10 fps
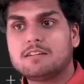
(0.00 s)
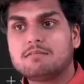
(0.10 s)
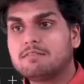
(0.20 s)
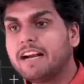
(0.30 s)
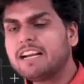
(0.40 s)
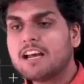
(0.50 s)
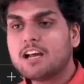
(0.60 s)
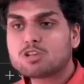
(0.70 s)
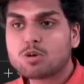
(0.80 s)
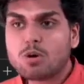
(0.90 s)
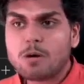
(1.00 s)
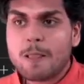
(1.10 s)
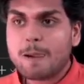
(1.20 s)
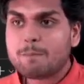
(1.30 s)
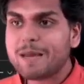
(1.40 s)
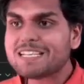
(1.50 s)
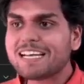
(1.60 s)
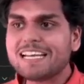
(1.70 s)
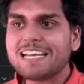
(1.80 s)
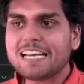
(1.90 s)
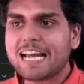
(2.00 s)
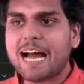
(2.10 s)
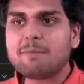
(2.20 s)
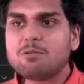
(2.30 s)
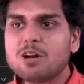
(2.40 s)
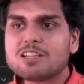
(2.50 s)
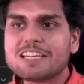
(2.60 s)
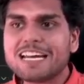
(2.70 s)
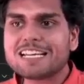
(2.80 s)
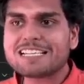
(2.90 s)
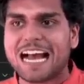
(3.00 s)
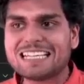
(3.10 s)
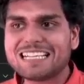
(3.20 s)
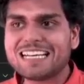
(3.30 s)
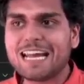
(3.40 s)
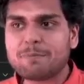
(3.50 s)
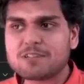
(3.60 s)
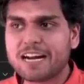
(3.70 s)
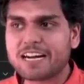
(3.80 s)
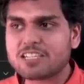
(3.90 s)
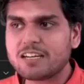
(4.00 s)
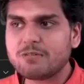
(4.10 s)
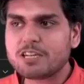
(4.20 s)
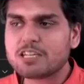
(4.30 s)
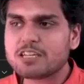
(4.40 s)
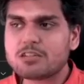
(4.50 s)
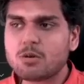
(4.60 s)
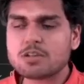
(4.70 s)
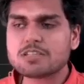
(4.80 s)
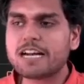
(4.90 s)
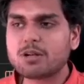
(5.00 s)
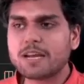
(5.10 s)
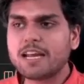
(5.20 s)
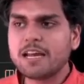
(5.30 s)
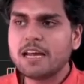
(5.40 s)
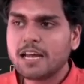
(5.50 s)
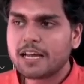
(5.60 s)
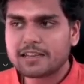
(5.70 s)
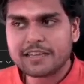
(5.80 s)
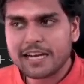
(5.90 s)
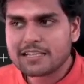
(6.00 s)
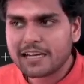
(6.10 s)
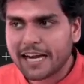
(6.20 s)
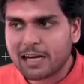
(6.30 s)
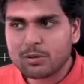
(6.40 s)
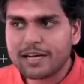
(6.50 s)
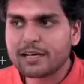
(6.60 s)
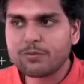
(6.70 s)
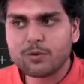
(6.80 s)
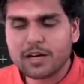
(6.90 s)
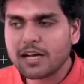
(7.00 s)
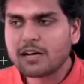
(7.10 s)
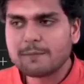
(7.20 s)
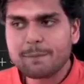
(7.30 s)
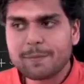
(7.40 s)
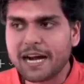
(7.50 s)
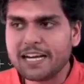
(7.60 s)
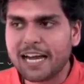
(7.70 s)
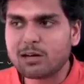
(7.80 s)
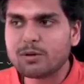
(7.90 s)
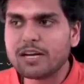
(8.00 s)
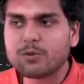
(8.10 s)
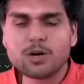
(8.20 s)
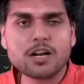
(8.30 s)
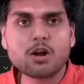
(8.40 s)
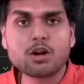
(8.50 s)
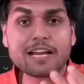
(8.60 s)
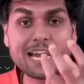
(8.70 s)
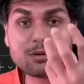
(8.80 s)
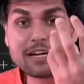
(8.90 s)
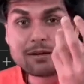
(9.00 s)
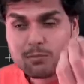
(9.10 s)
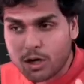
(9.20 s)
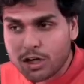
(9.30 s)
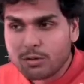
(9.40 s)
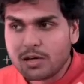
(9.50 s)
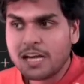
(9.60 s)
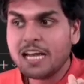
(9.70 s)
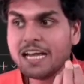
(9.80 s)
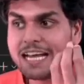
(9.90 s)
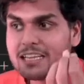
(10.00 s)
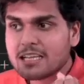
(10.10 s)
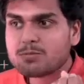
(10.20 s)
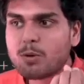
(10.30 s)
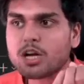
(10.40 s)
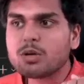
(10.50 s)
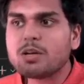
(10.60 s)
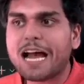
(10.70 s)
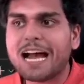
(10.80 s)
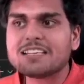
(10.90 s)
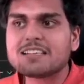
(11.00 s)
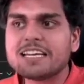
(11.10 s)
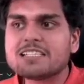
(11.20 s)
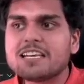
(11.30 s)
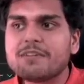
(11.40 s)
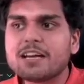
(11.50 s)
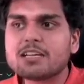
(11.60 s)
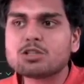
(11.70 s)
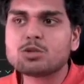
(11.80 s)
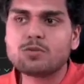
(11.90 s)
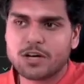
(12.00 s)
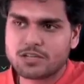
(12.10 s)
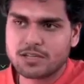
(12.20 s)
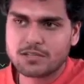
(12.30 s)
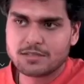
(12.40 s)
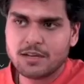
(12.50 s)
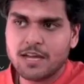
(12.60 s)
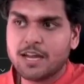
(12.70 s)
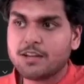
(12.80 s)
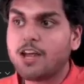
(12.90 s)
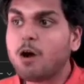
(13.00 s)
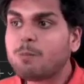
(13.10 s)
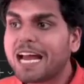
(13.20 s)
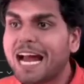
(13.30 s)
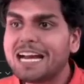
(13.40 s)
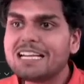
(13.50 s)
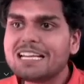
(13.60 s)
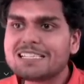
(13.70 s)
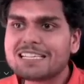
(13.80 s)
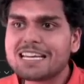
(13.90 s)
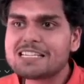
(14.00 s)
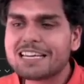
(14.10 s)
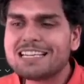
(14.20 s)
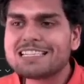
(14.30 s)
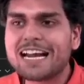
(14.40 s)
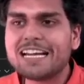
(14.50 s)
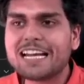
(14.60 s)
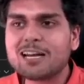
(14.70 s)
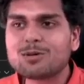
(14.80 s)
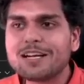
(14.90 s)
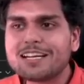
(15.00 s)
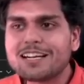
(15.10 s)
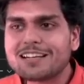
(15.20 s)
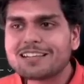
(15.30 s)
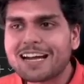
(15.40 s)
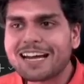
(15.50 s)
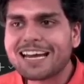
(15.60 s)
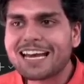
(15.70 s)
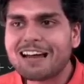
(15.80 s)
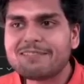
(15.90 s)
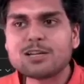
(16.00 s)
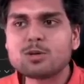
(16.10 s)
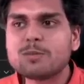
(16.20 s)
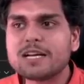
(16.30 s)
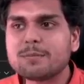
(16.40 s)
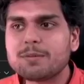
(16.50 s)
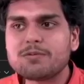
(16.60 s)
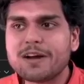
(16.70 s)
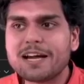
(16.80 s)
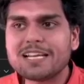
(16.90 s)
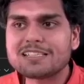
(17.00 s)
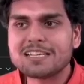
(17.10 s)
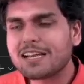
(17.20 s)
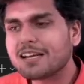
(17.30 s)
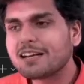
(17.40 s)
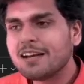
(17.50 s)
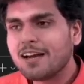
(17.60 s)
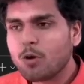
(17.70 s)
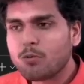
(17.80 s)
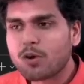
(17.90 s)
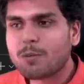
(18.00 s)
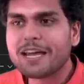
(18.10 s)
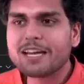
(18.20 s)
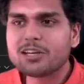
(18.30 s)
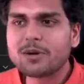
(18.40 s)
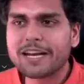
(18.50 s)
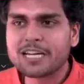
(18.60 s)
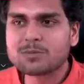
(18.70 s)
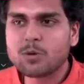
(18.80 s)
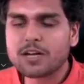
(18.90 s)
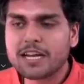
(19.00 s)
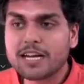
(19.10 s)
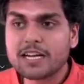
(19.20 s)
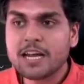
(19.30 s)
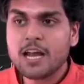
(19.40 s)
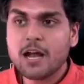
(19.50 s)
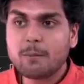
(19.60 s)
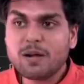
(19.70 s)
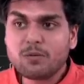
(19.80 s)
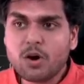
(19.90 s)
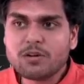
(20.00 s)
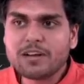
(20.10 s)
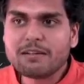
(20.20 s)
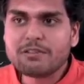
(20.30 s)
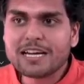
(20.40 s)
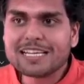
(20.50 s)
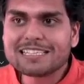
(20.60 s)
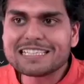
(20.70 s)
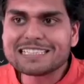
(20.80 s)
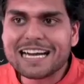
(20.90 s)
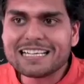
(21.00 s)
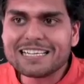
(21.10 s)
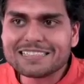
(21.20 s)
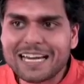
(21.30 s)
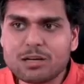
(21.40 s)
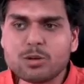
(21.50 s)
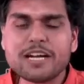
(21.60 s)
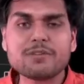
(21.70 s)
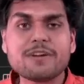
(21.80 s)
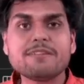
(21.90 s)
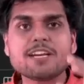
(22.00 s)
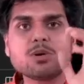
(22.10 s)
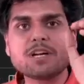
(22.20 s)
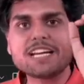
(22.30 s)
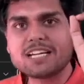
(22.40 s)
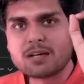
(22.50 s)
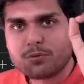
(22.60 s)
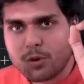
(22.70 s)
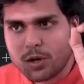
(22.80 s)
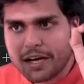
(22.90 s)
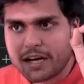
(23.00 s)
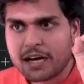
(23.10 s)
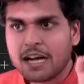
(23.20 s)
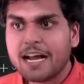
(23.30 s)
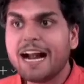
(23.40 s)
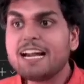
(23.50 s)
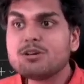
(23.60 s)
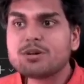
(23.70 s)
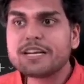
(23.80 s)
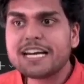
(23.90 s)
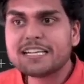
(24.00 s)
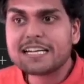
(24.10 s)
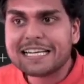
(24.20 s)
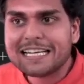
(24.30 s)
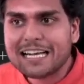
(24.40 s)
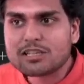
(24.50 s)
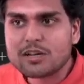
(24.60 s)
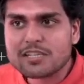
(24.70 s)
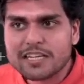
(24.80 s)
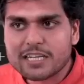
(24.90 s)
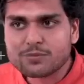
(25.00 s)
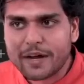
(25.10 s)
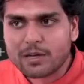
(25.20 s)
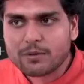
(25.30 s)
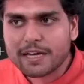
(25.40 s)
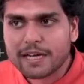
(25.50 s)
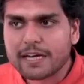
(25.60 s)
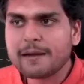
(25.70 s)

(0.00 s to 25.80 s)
Right? So basically app.js has an abstraction which it knows that, okay, there is a calculate folder, right? Calculate folder or calculate module, and this module is giving us 2 functions. Now behind the scenes inside calculate, it is again having 2 multiple files, and then from here you are exporting it. But what we have done is inside this calculate, whenever you create a folder and you create a index.js file over here,